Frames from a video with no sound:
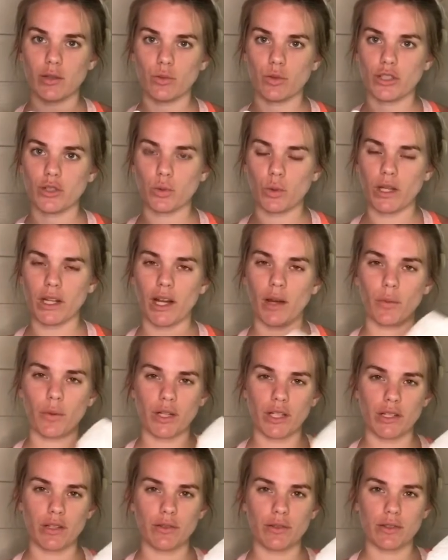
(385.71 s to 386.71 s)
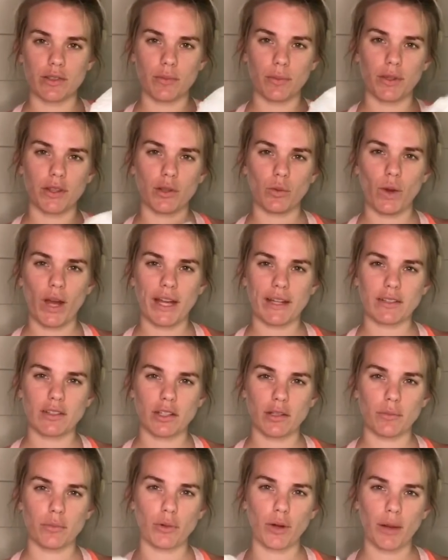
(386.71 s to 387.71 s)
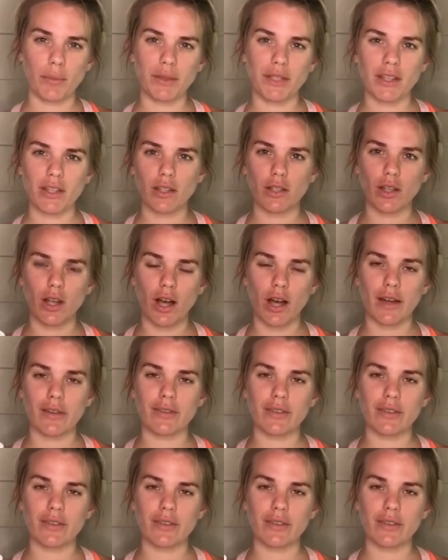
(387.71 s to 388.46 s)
which one I want to use to put the wax on. Probably the cloth.